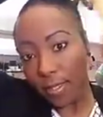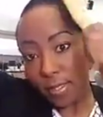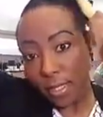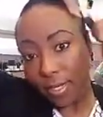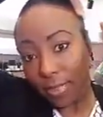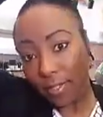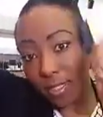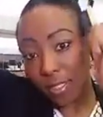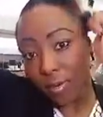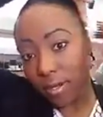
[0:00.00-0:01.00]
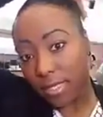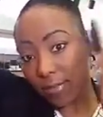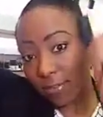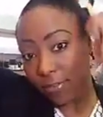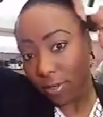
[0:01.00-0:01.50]
So even this works
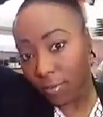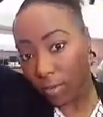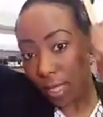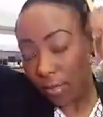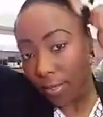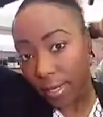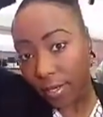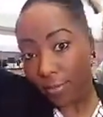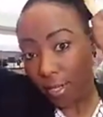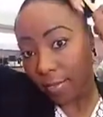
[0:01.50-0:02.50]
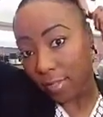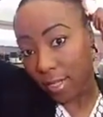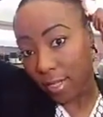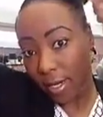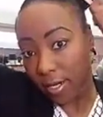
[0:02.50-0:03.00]
even for long hair. If you have
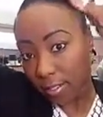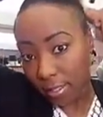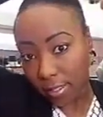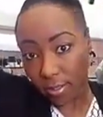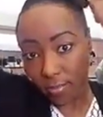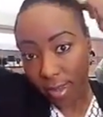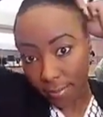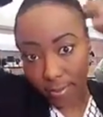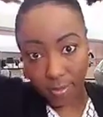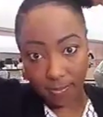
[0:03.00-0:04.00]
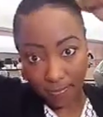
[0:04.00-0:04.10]
long hair, you can still wrap it